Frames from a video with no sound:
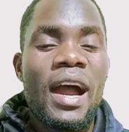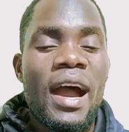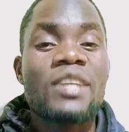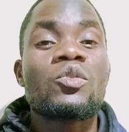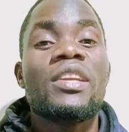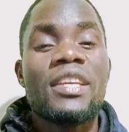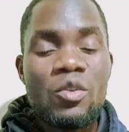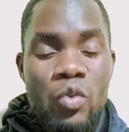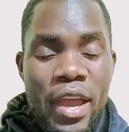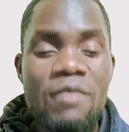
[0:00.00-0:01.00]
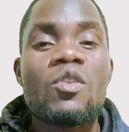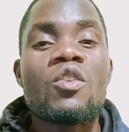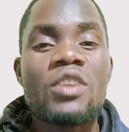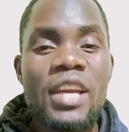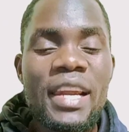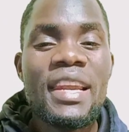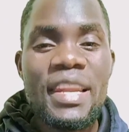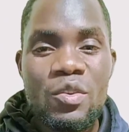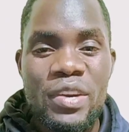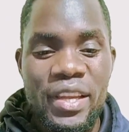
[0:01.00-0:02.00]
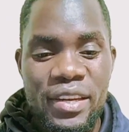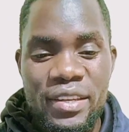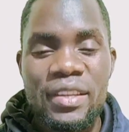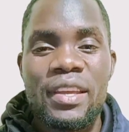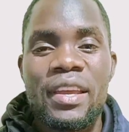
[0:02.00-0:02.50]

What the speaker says: actually, we have concluded